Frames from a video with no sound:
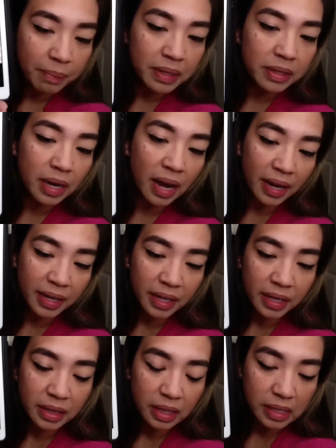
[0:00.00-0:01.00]
I've been
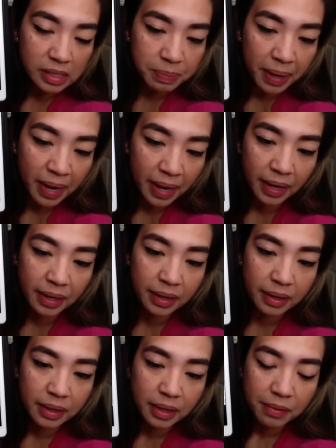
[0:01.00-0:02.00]
eyeing this
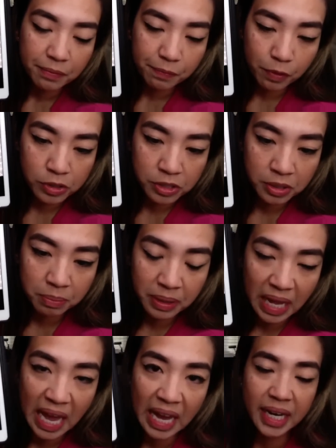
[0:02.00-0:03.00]
bag first in
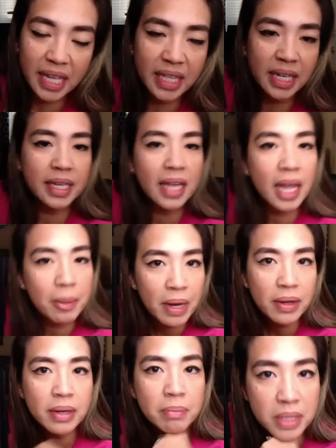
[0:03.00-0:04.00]
black, and then it came
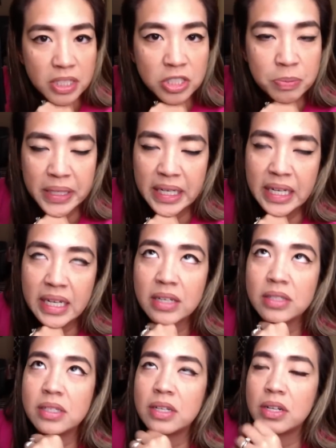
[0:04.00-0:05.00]
out in blush pink, and I was